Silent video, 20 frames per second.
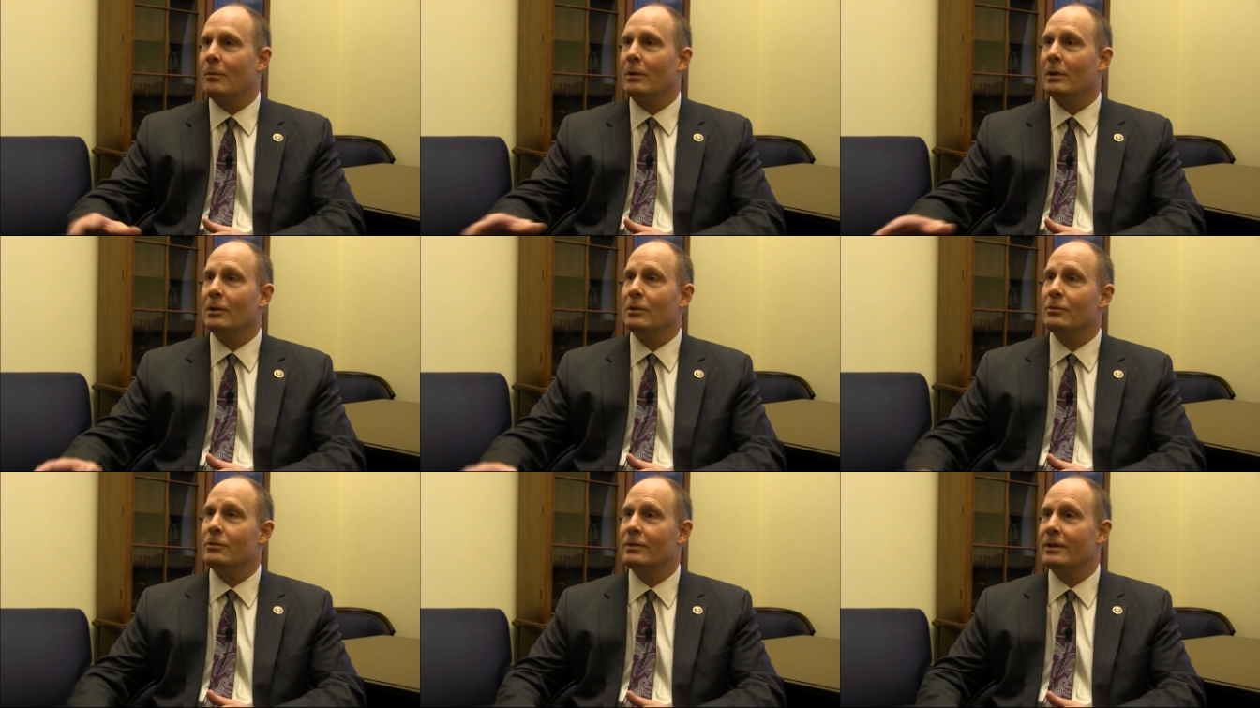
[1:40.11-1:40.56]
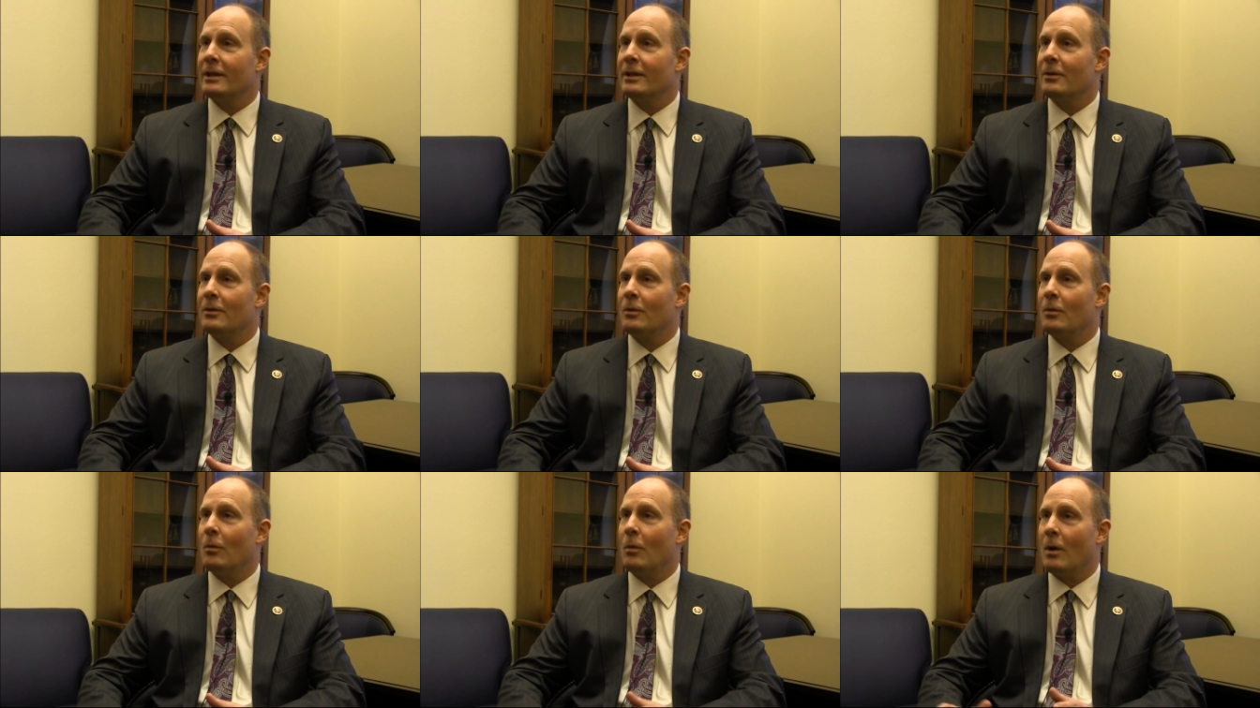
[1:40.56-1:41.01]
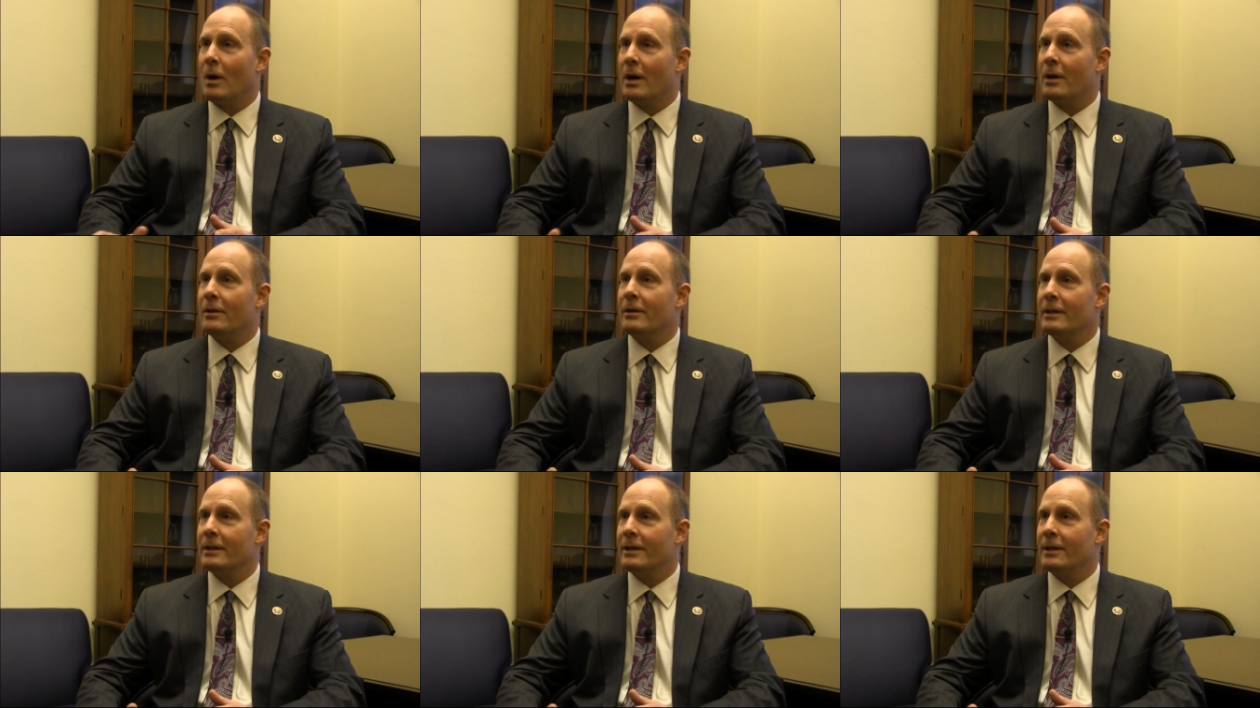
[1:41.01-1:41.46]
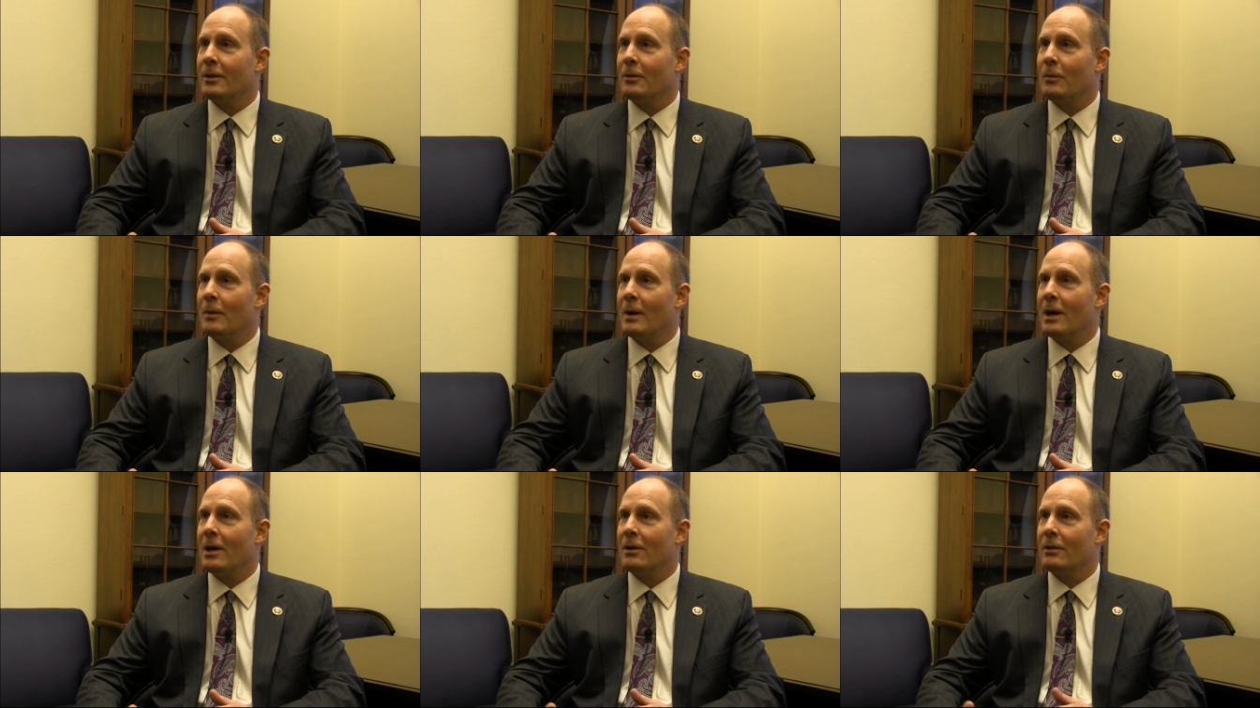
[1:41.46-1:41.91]
were losing water in their
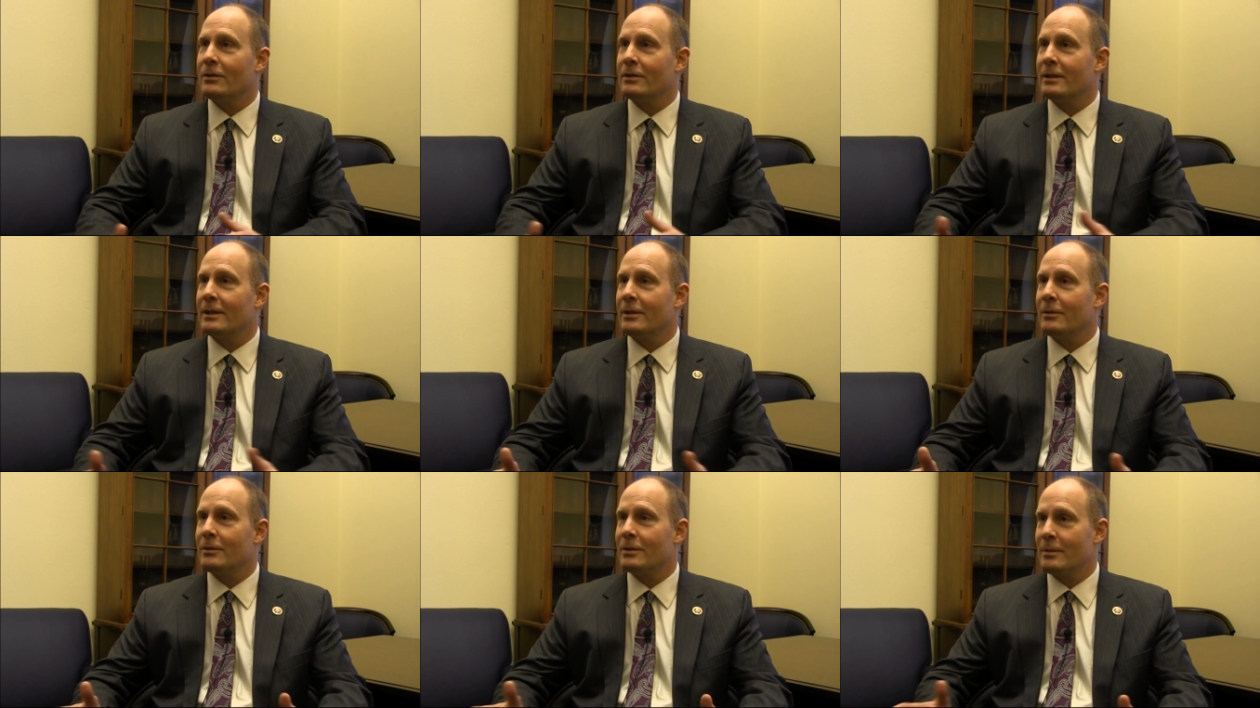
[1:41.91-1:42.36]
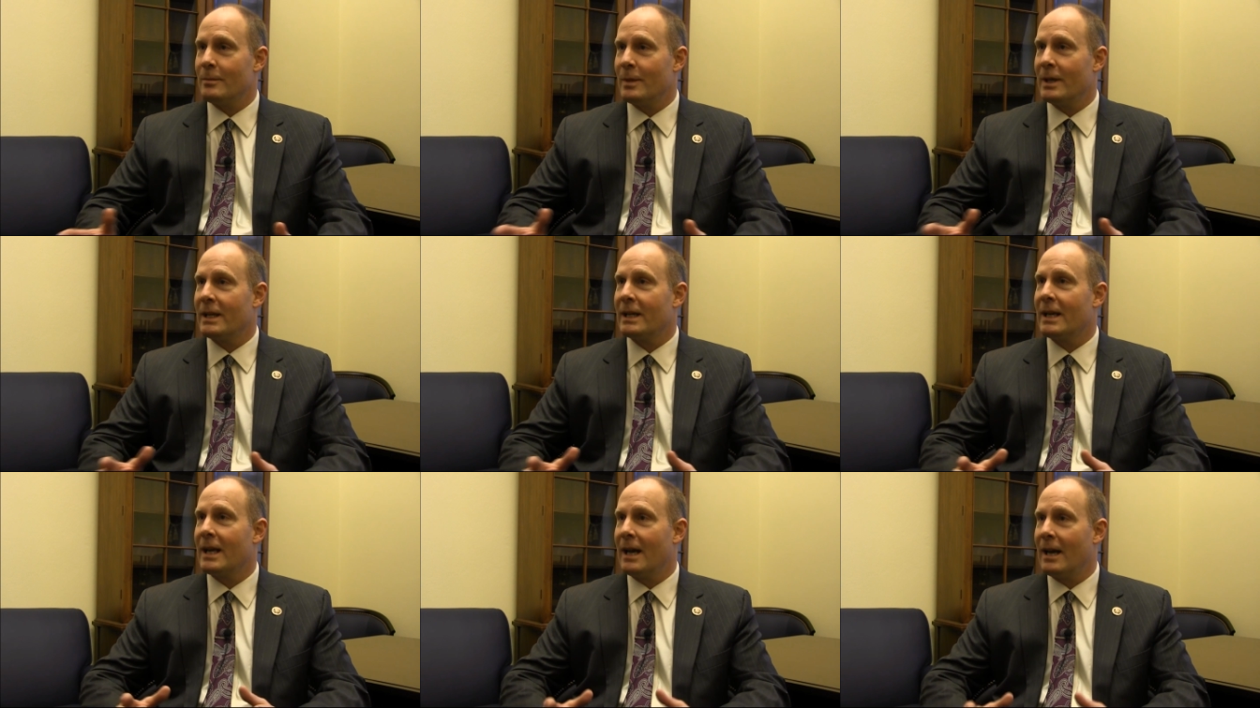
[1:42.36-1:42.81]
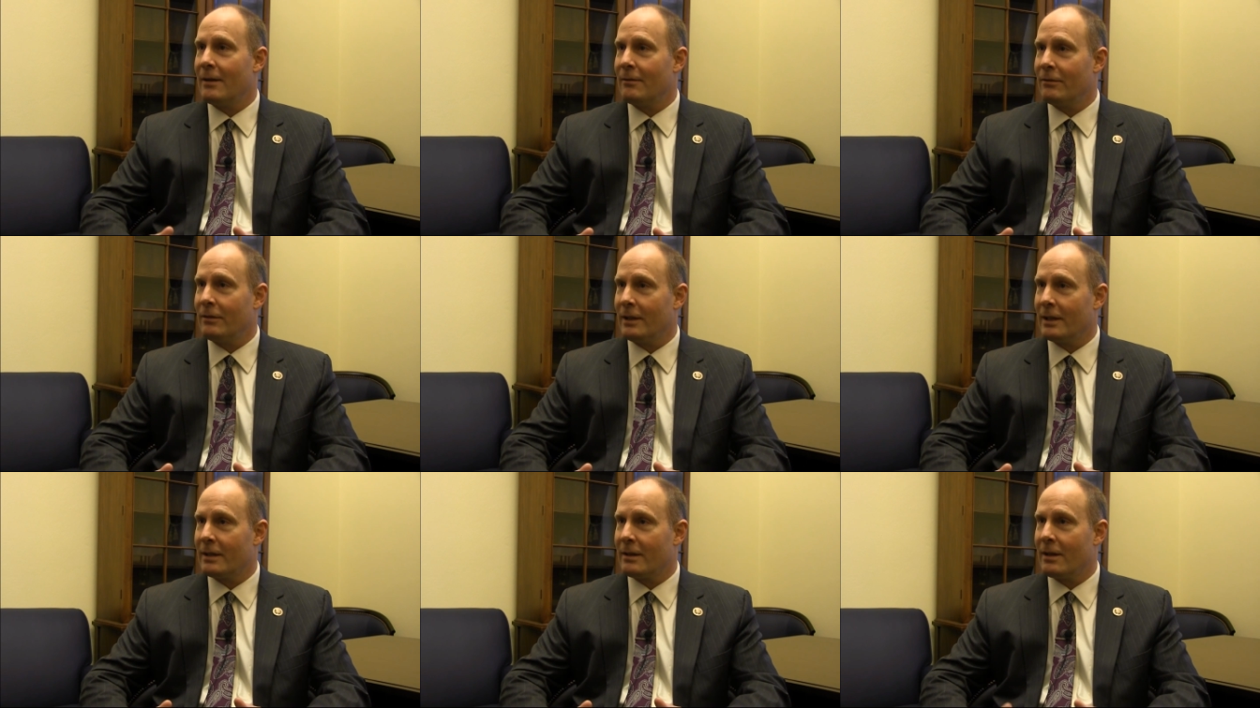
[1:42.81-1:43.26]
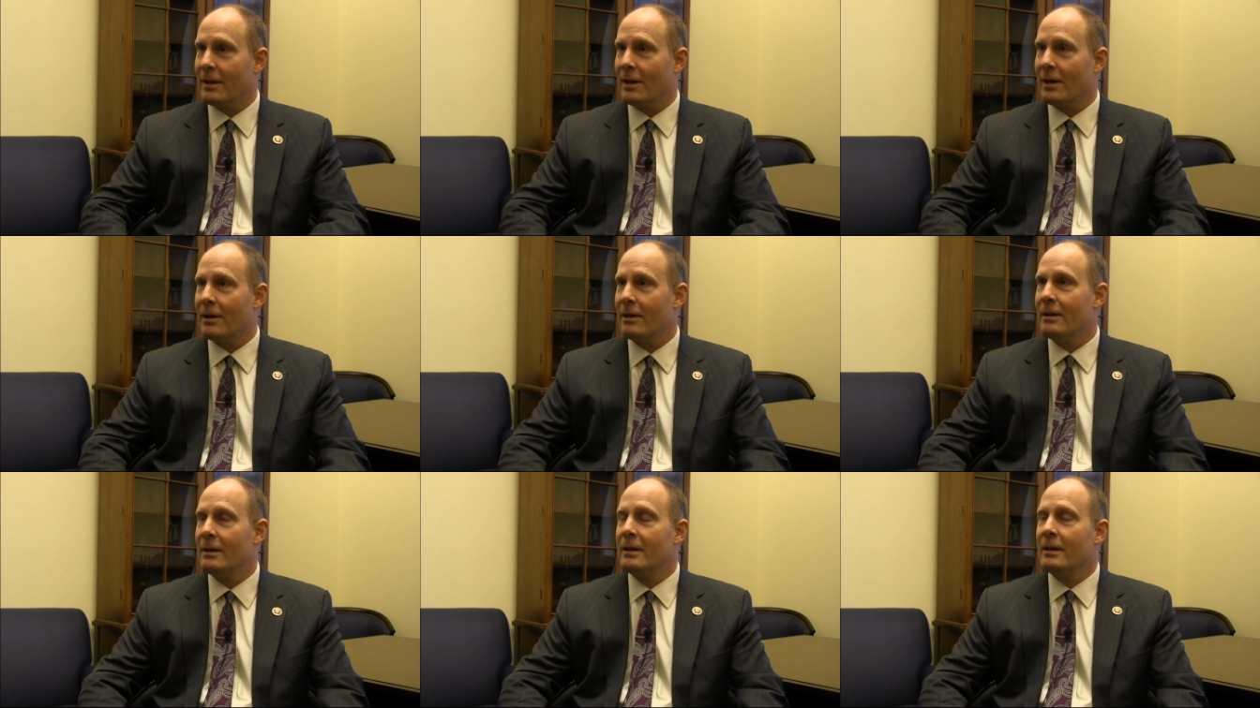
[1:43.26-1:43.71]
wells. And there was a big conflict
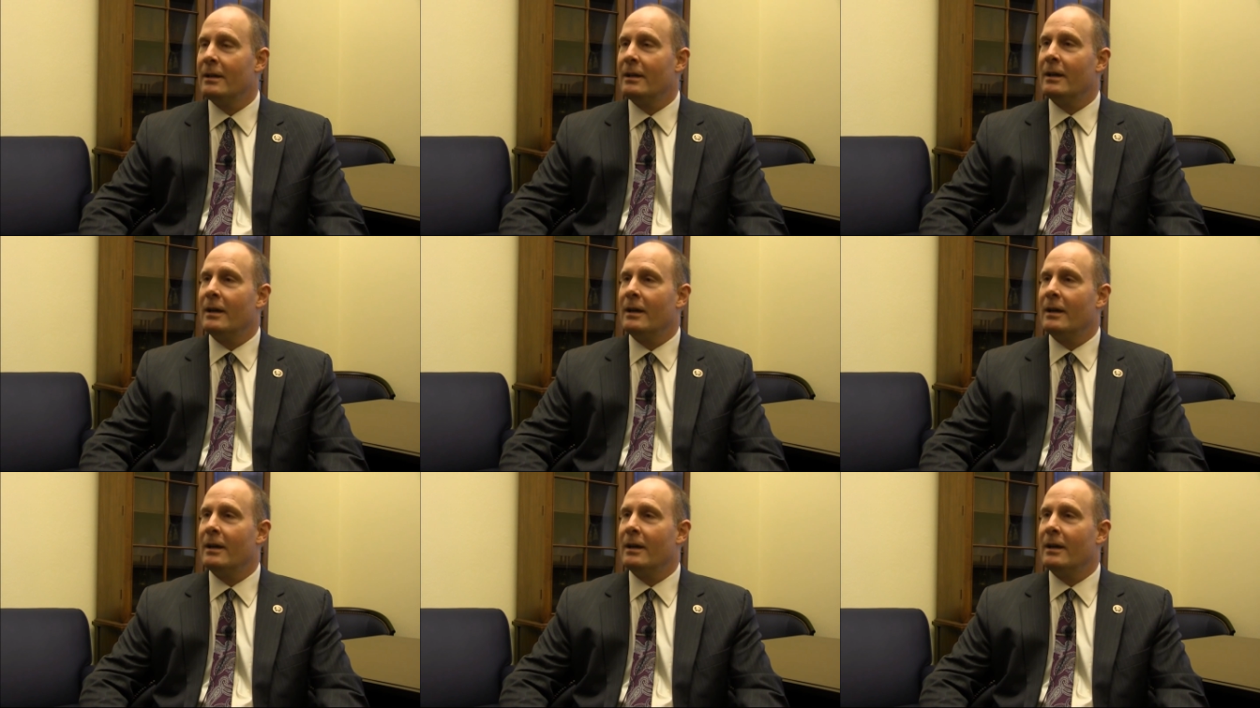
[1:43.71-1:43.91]
there.